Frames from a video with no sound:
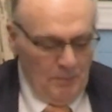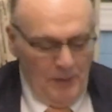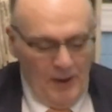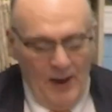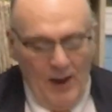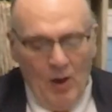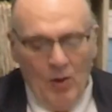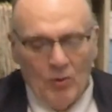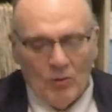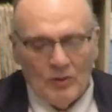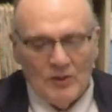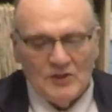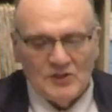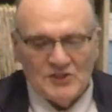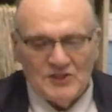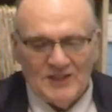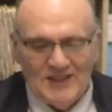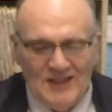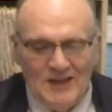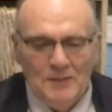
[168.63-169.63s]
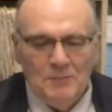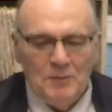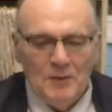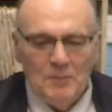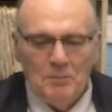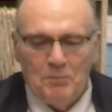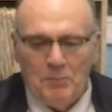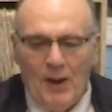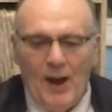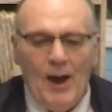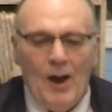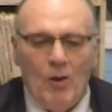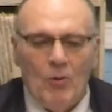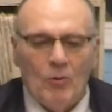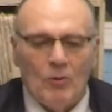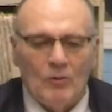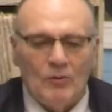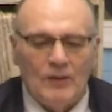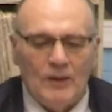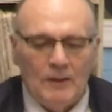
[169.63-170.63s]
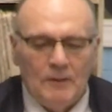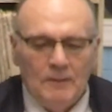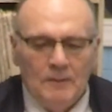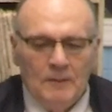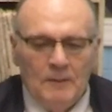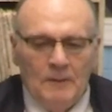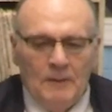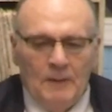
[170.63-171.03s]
power, his keeping power that